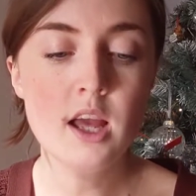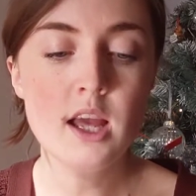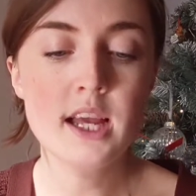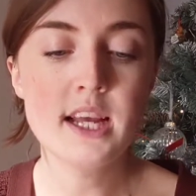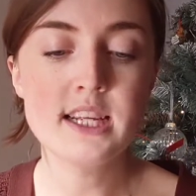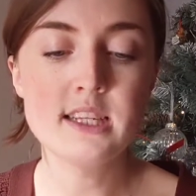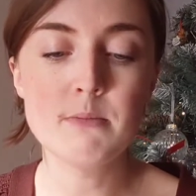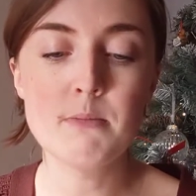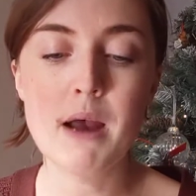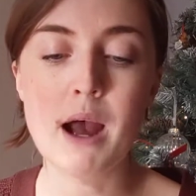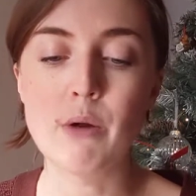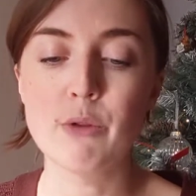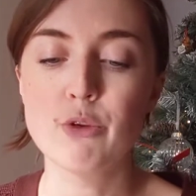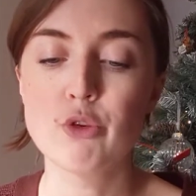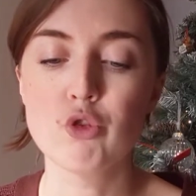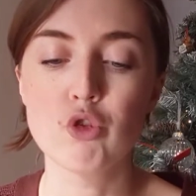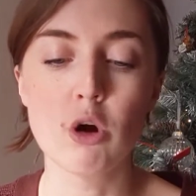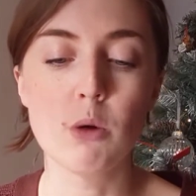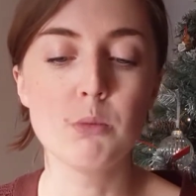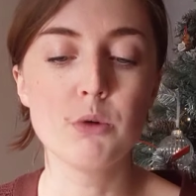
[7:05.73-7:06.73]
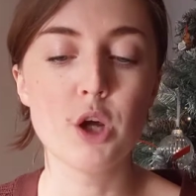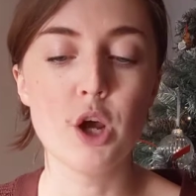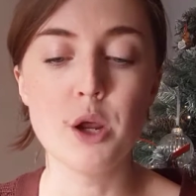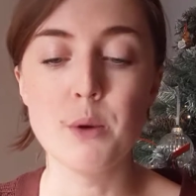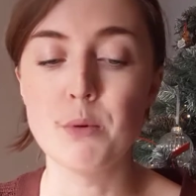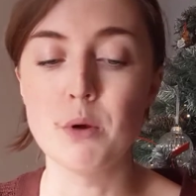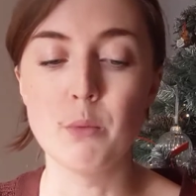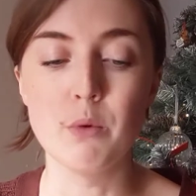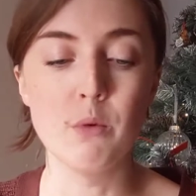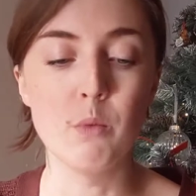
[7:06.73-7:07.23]
his mouth dropped
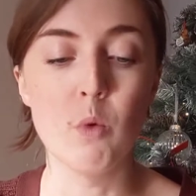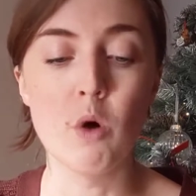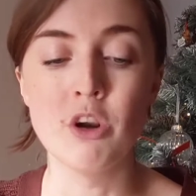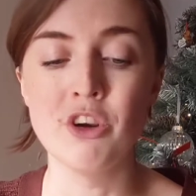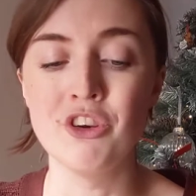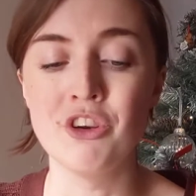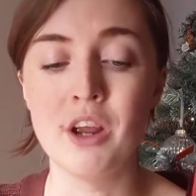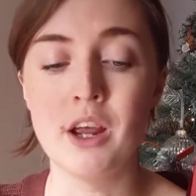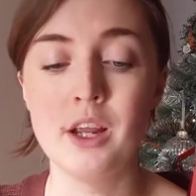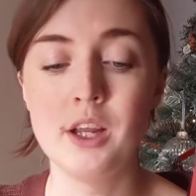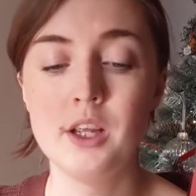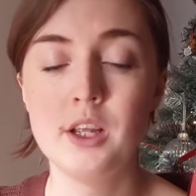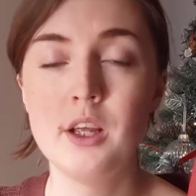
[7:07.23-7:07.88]
open with wonder.